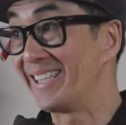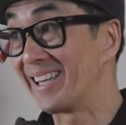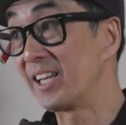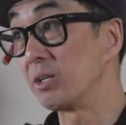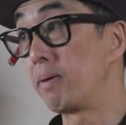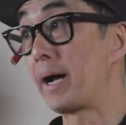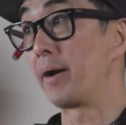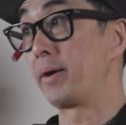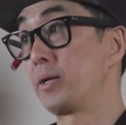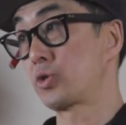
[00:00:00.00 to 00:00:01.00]
light you buy,
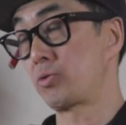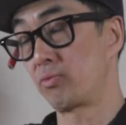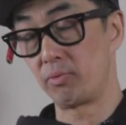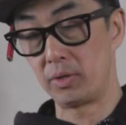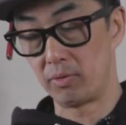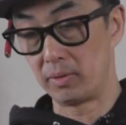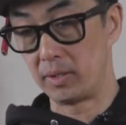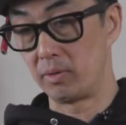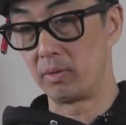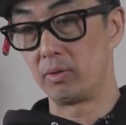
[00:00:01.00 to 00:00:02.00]
right? So,
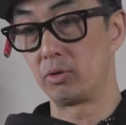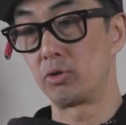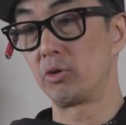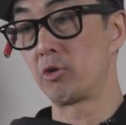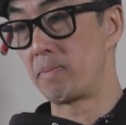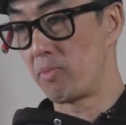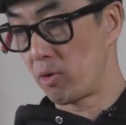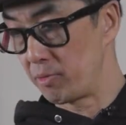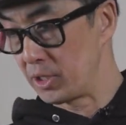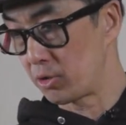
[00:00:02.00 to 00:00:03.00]
do a little bit
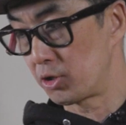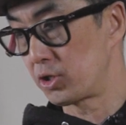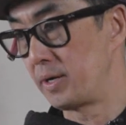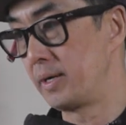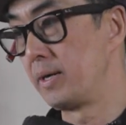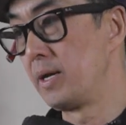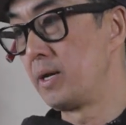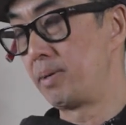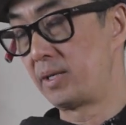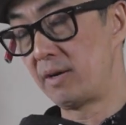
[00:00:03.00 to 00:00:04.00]
more research on it,
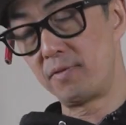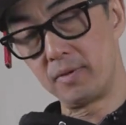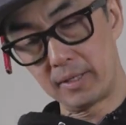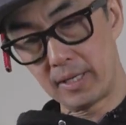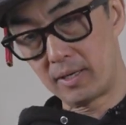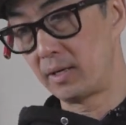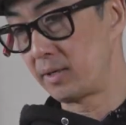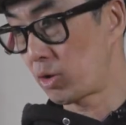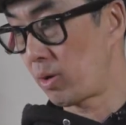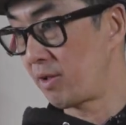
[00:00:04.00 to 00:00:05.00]
but definitely get a
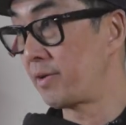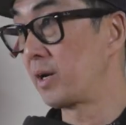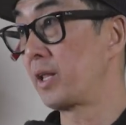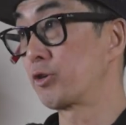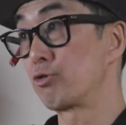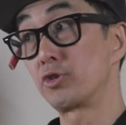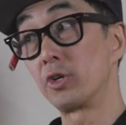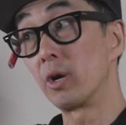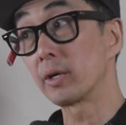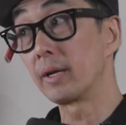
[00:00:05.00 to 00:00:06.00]
qualified electrician
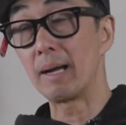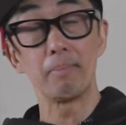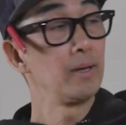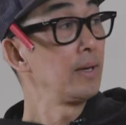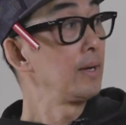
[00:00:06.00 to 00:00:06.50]
to hook it up.